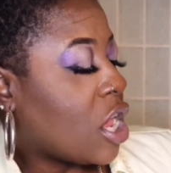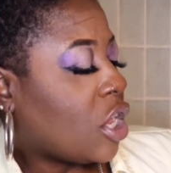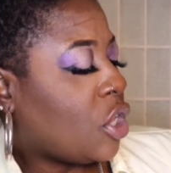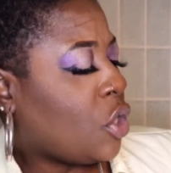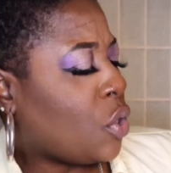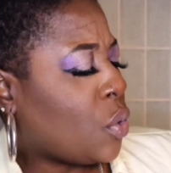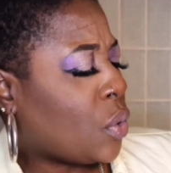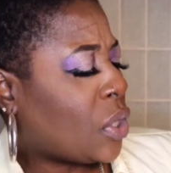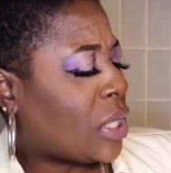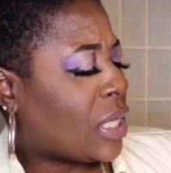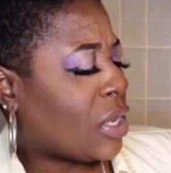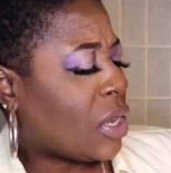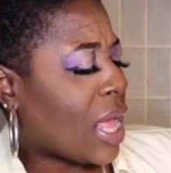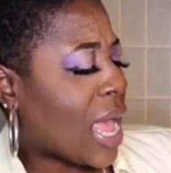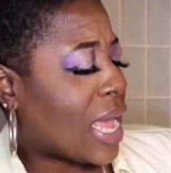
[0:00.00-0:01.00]
You
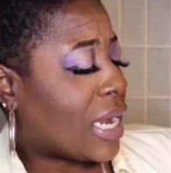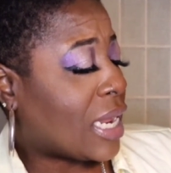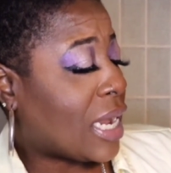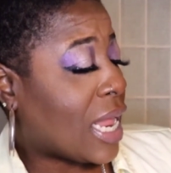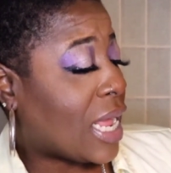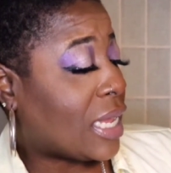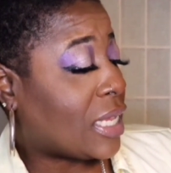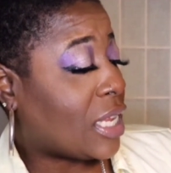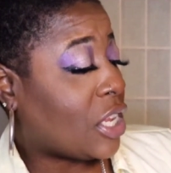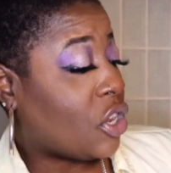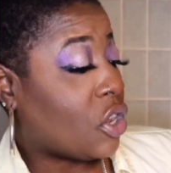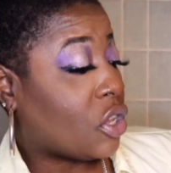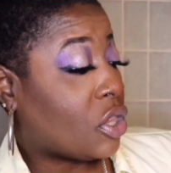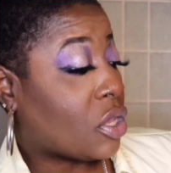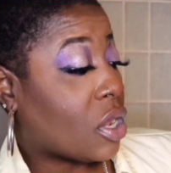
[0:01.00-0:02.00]
still analyzing
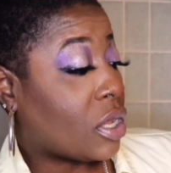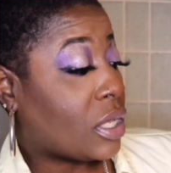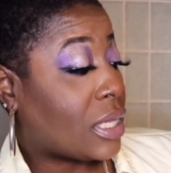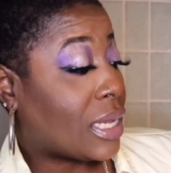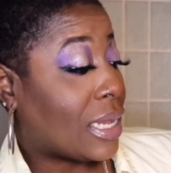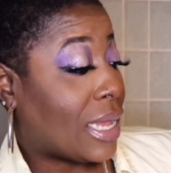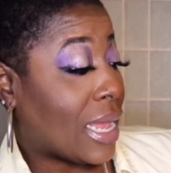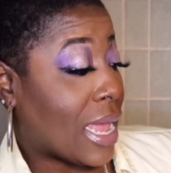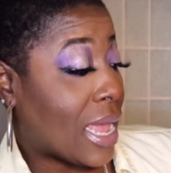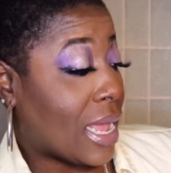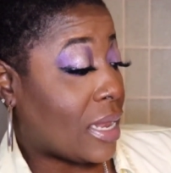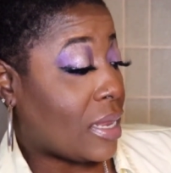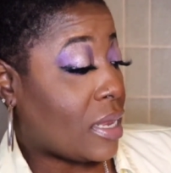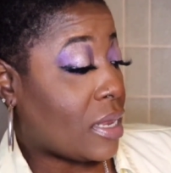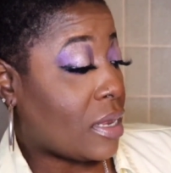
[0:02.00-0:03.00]
your thoughts
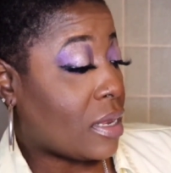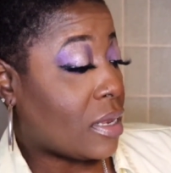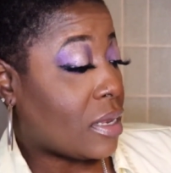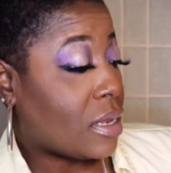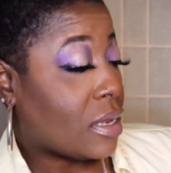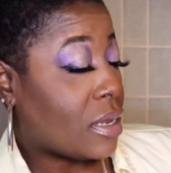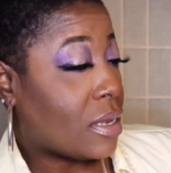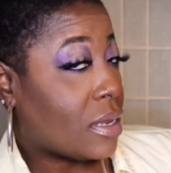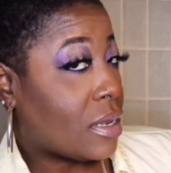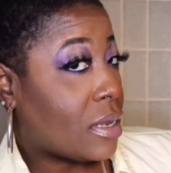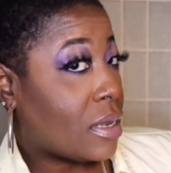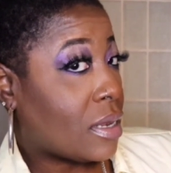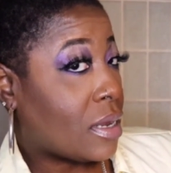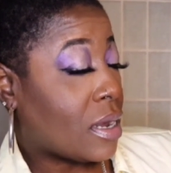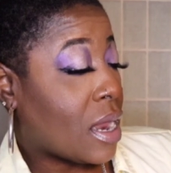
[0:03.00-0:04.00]
again?
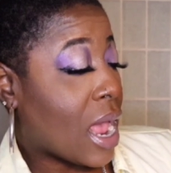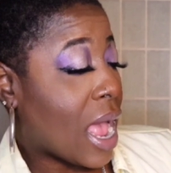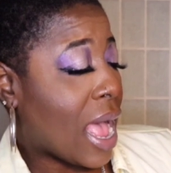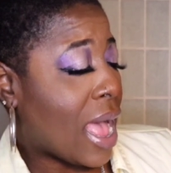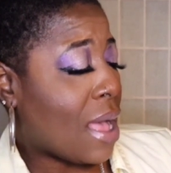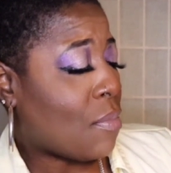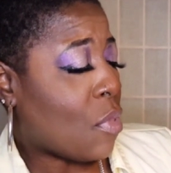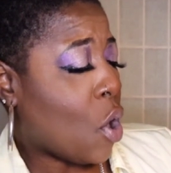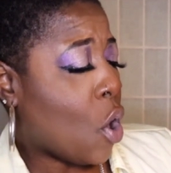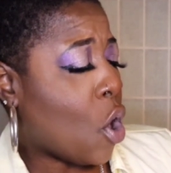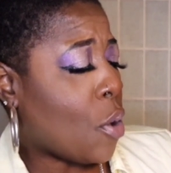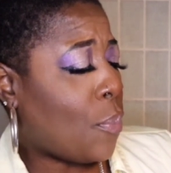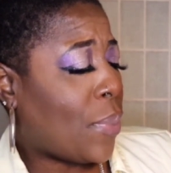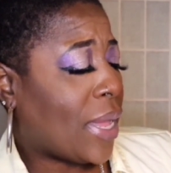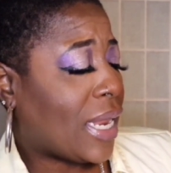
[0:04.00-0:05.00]
I'm
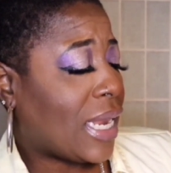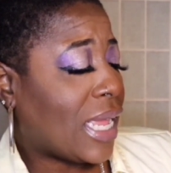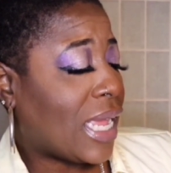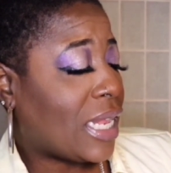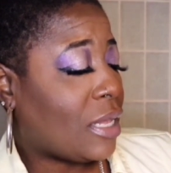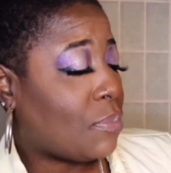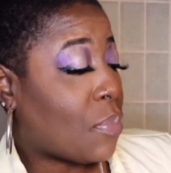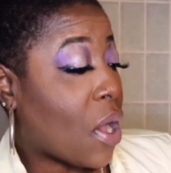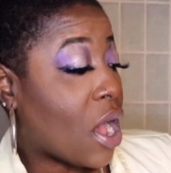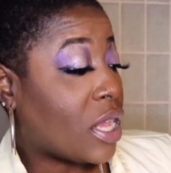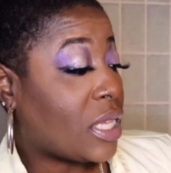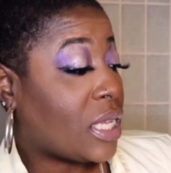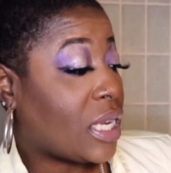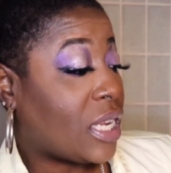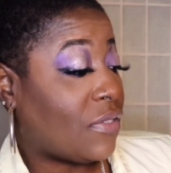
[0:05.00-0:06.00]
hoping it's
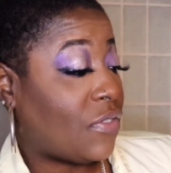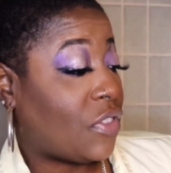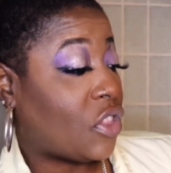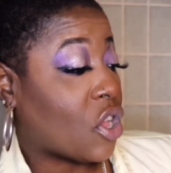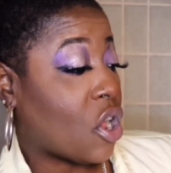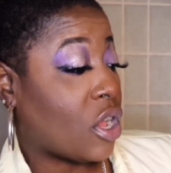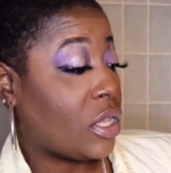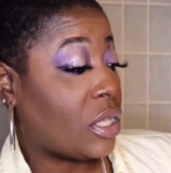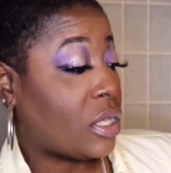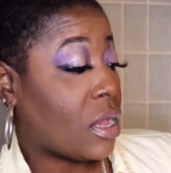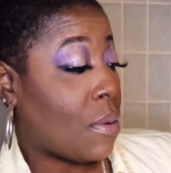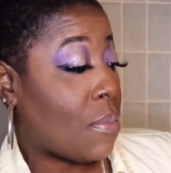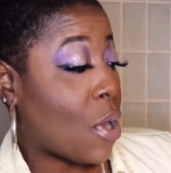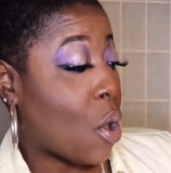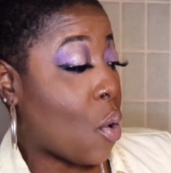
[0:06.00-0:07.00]
positive thoughts
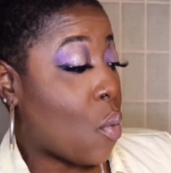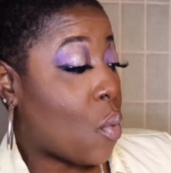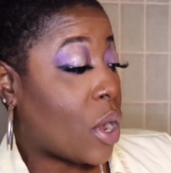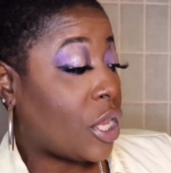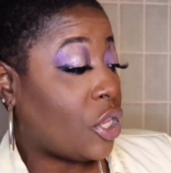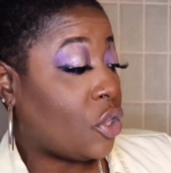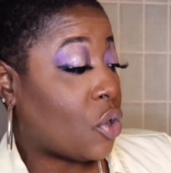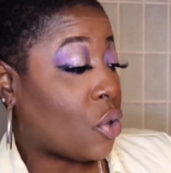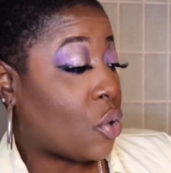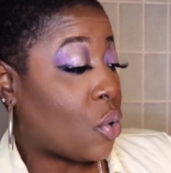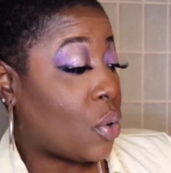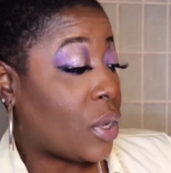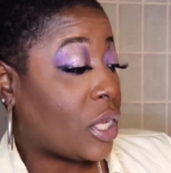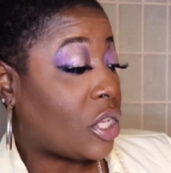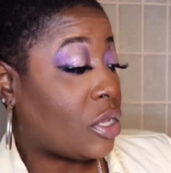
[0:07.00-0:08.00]
about what you're
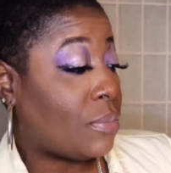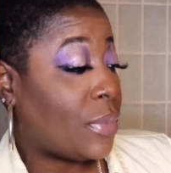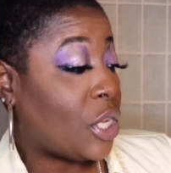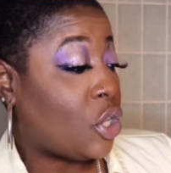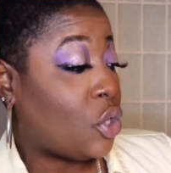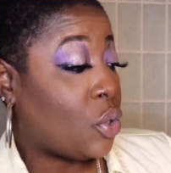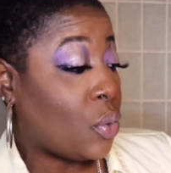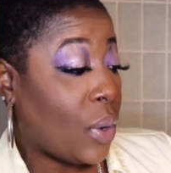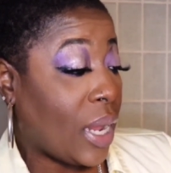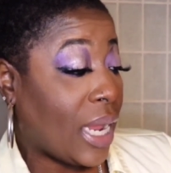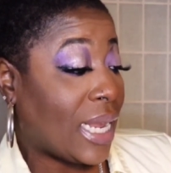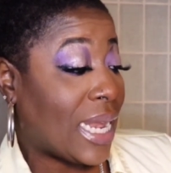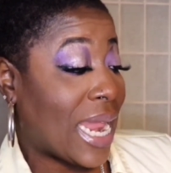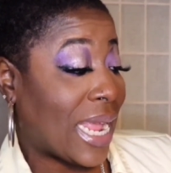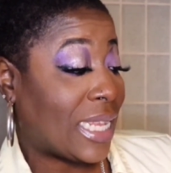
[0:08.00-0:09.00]
going to be
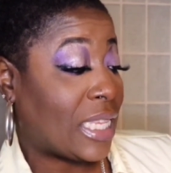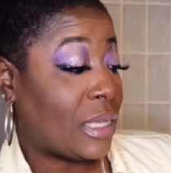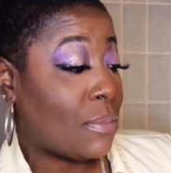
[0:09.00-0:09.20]
doing next